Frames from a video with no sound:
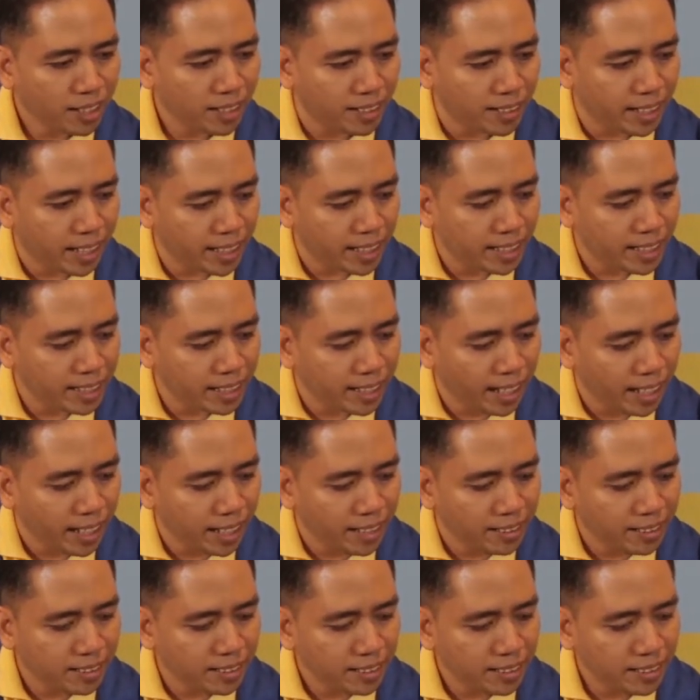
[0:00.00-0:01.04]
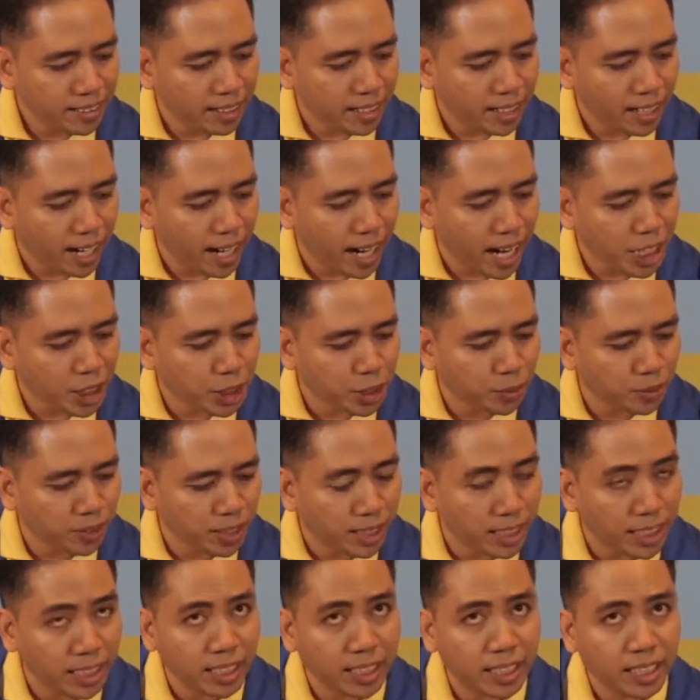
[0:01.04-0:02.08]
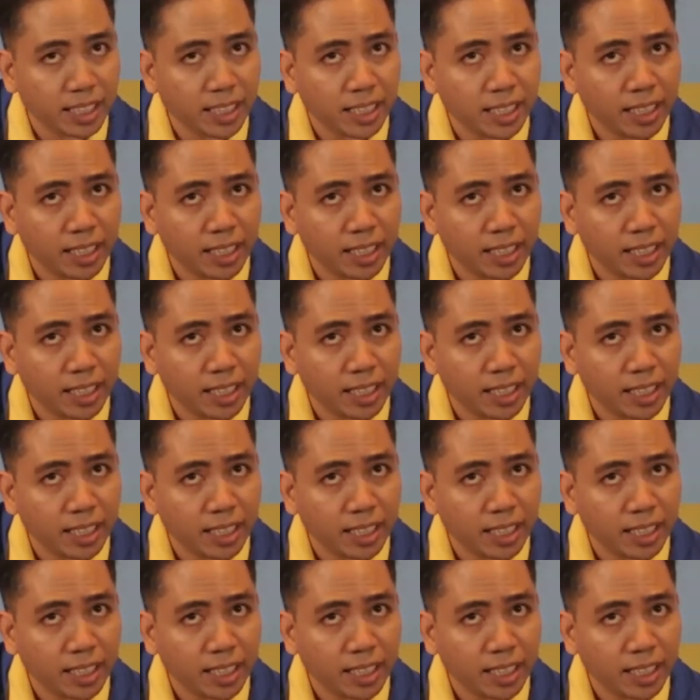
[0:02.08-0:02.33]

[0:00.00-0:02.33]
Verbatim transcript: they can actually